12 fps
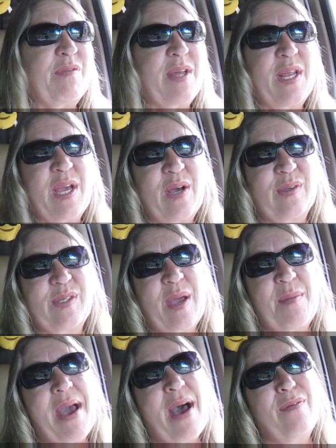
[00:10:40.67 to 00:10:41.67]
videos
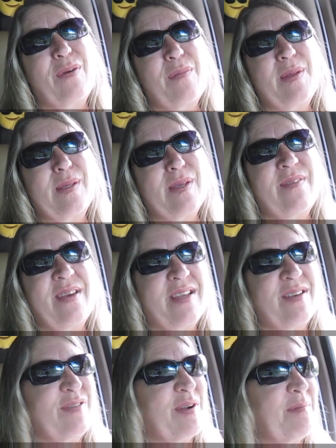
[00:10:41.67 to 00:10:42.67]
come out from this
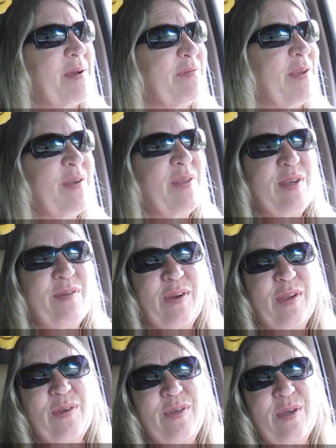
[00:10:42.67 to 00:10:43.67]
event from a few of the
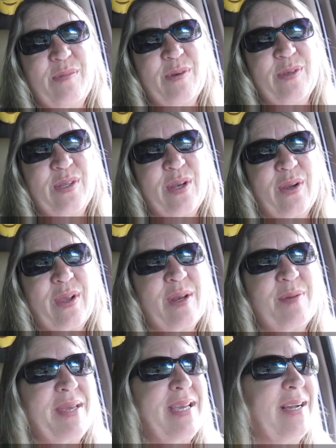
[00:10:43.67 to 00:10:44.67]
different YouTubers that are going
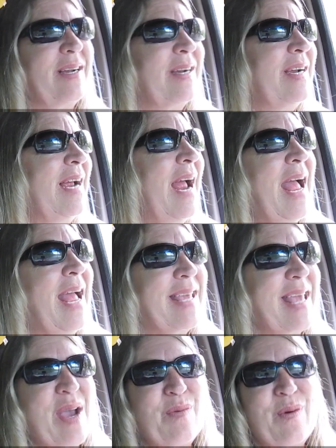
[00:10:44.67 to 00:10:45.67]
to be here.
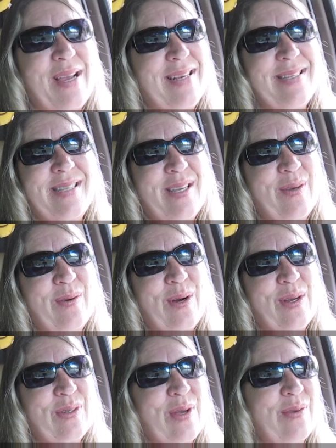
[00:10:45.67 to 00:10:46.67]
Can't wait to see who
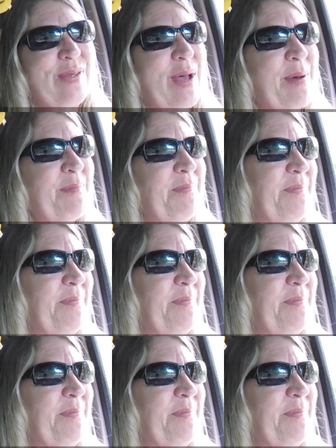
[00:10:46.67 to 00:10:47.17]
all shows up.